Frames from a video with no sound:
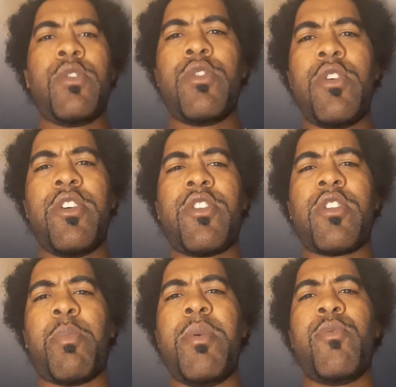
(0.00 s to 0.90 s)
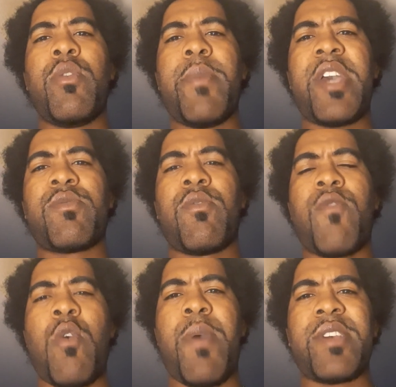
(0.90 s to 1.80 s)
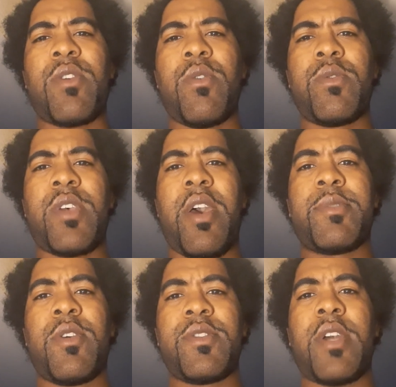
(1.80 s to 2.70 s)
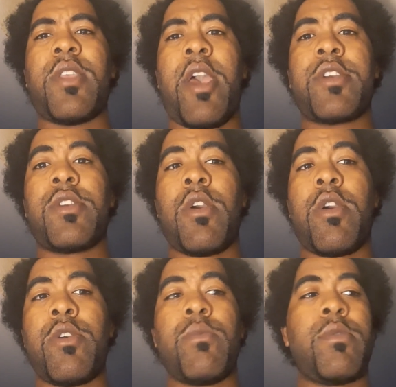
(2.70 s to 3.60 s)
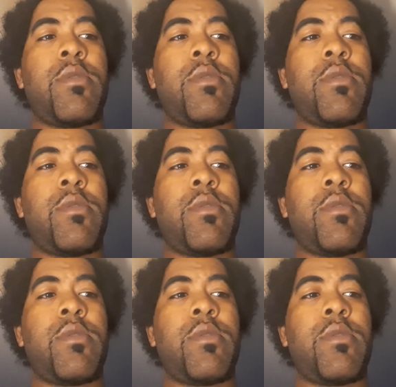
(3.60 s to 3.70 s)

Yuri thought the people in masks were robots the whole time. Turns out they actually are human.